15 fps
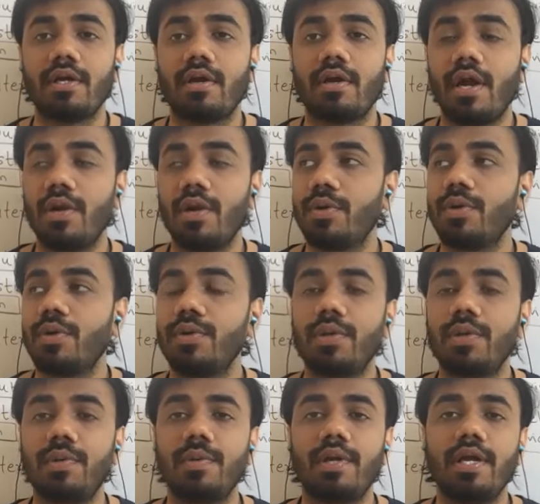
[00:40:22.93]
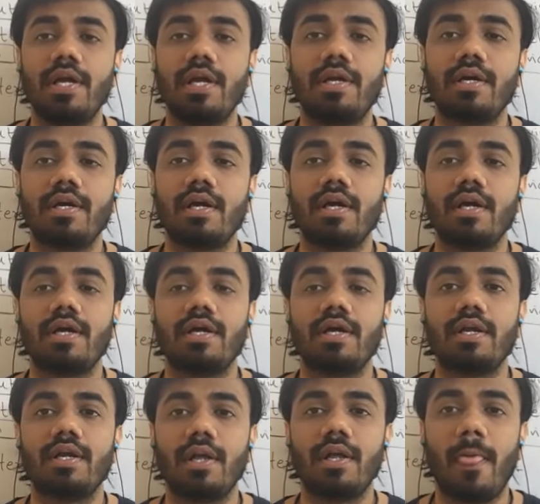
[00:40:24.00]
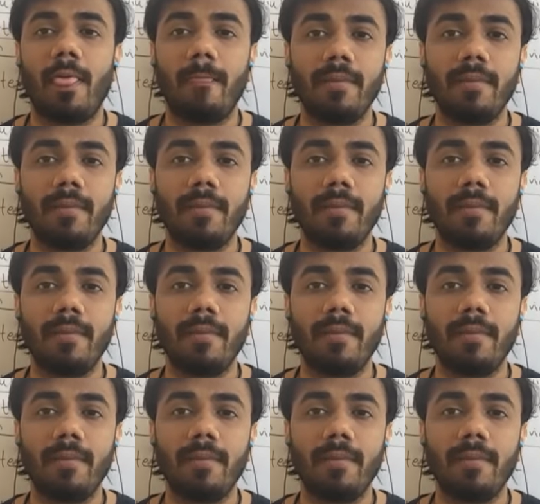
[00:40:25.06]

Try to go through it and